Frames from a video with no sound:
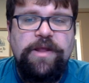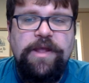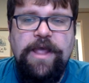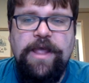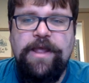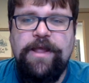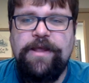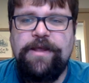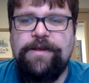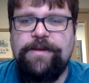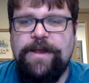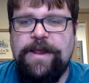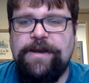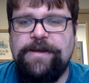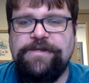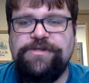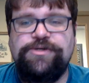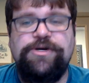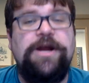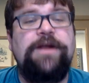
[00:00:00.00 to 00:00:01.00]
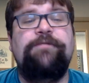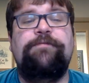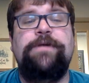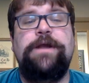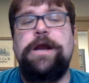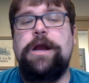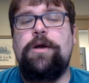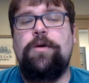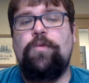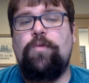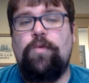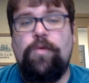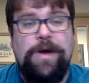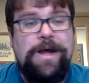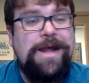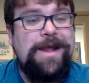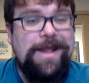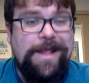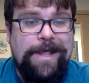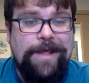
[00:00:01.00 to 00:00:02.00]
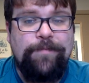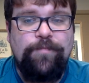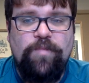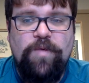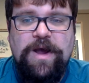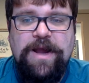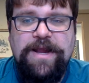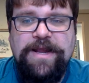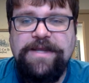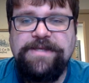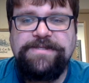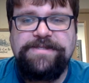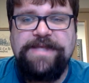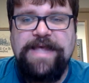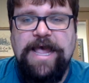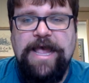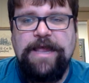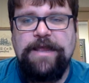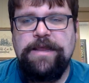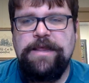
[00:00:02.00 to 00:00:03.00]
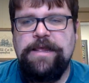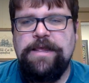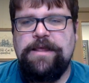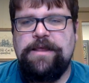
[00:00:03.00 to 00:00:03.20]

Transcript: uh, and he's trying to figure out why. Why is that?